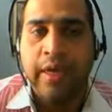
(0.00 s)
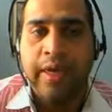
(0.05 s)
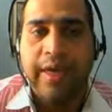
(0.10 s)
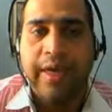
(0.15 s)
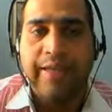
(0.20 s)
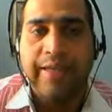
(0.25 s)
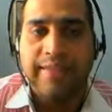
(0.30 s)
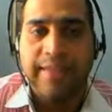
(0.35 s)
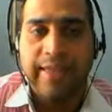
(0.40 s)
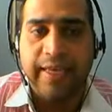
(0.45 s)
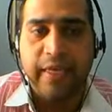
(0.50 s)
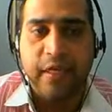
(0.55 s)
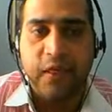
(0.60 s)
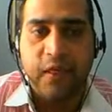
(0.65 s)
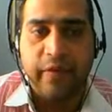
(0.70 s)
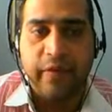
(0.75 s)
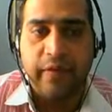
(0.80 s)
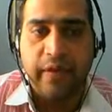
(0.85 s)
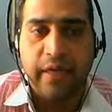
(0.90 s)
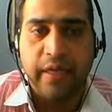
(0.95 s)
as legal
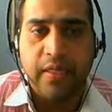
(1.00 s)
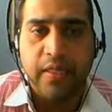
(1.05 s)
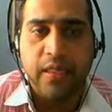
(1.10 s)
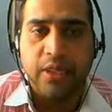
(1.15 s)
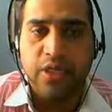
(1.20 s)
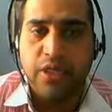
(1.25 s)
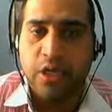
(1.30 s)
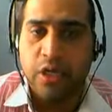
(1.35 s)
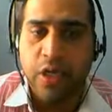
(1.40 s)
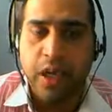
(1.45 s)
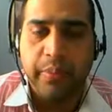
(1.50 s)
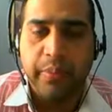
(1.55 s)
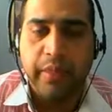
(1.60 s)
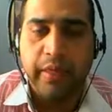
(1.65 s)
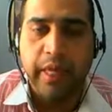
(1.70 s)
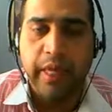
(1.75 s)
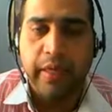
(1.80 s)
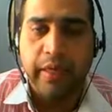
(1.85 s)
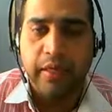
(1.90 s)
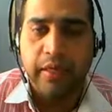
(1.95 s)
advice and should not be
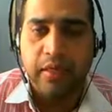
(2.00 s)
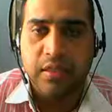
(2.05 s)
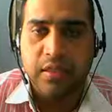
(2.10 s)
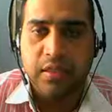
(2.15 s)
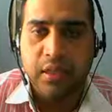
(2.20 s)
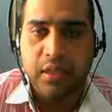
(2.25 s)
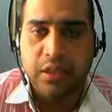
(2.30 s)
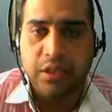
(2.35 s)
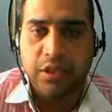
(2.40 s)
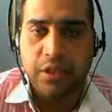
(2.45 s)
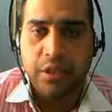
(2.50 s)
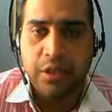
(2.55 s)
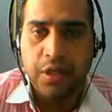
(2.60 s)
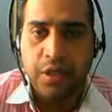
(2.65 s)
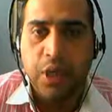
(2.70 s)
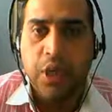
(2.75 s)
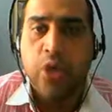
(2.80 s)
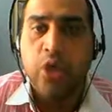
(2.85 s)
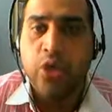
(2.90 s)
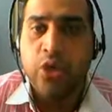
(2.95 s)
taken as such.
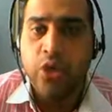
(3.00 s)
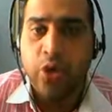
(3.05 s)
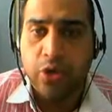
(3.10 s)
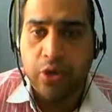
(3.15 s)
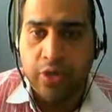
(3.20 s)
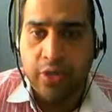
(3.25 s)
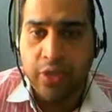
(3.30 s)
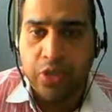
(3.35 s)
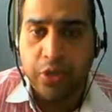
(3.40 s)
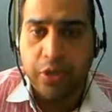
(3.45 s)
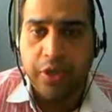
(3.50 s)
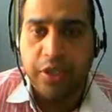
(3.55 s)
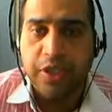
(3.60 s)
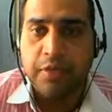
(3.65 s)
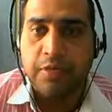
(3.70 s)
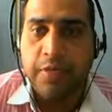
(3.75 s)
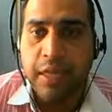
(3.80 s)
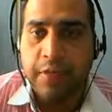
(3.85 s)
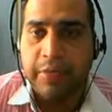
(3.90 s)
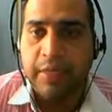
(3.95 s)
Your
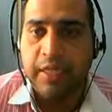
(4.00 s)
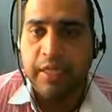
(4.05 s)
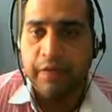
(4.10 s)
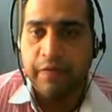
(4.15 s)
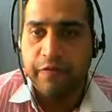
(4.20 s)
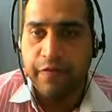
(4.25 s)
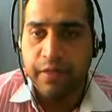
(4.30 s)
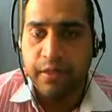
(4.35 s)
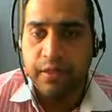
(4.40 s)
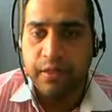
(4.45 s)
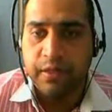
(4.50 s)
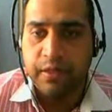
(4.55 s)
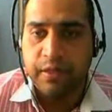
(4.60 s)
situation may be different.